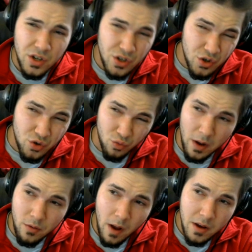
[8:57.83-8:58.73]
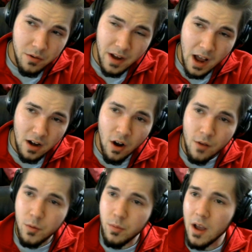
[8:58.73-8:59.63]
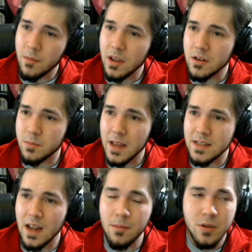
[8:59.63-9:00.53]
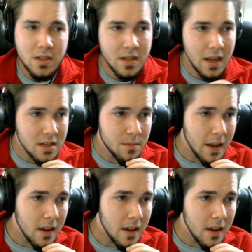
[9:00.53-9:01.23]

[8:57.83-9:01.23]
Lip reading: Drill Run or Knockoff would probably be his best options against me.